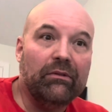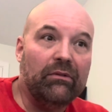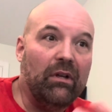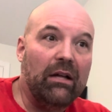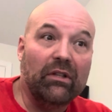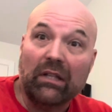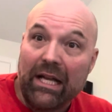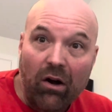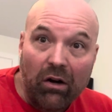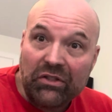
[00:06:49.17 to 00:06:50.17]
The
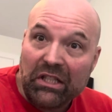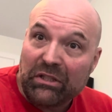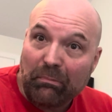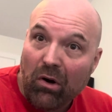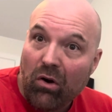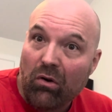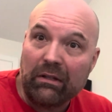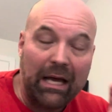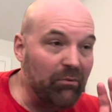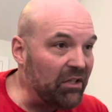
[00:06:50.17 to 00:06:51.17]
late R.C. Sproul,
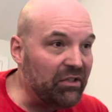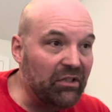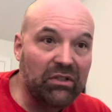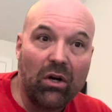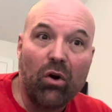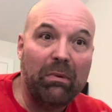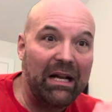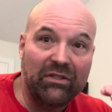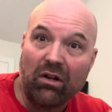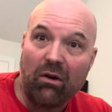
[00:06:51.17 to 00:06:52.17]
God rest his soul, but
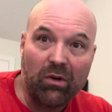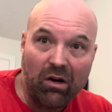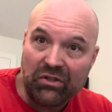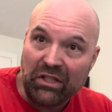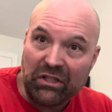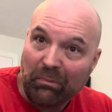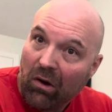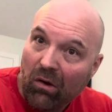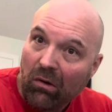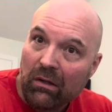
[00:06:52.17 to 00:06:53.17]
I saw it with R.C.
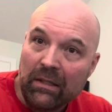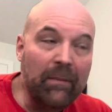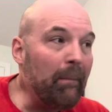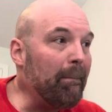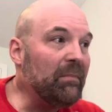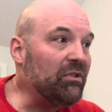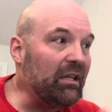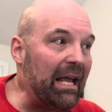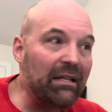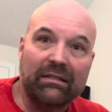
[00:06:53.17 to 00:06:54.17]
Sproul. So
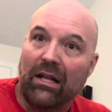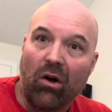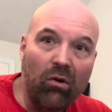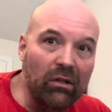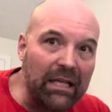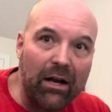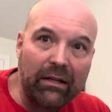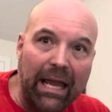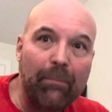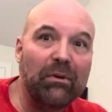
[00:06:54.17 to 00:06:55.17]
yes, that whole entire
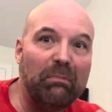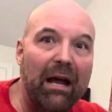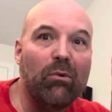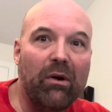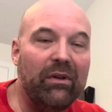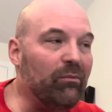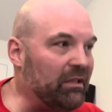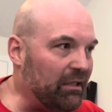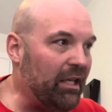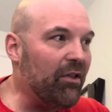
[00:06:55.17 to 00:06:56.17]
camp, which by the way,
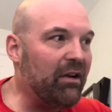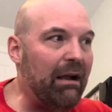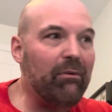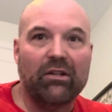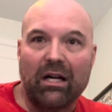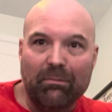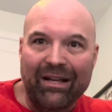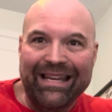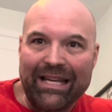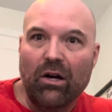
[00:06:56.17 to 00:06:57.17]
the other guy, when he talked
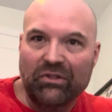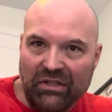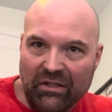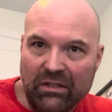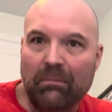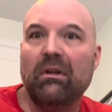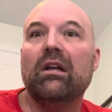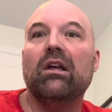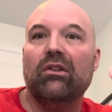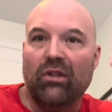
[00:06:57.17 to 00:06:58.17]
about ecosystem,
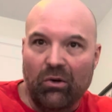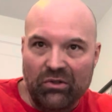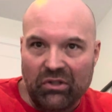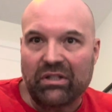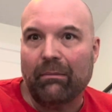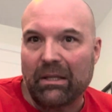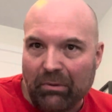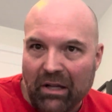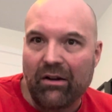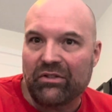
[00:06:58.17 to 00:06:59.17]
those are some of the
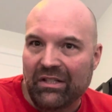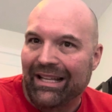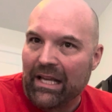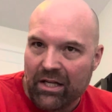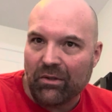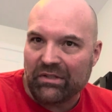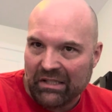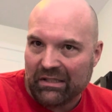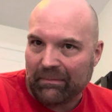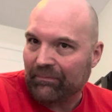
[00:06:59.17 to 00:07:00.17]
players in the
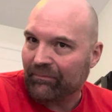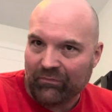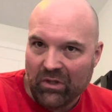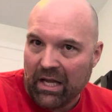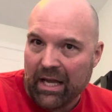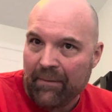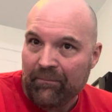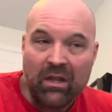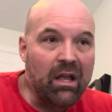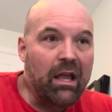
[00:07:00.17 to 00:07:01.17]
ecosystem, okay?
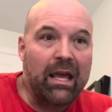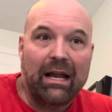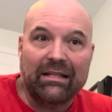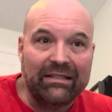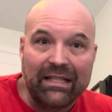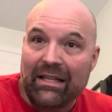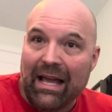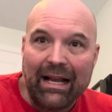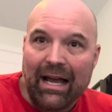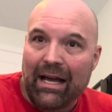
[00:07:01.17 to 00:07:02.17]
And I see
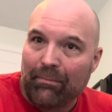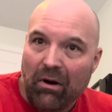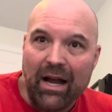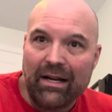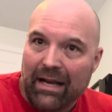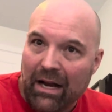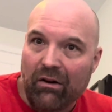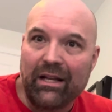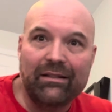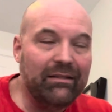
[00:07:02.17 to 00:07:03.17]
that kind of pride and
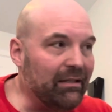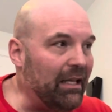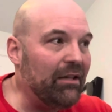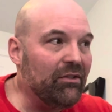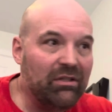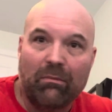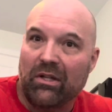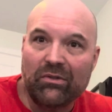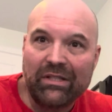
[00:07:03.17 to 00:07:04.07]
arrogance in some of those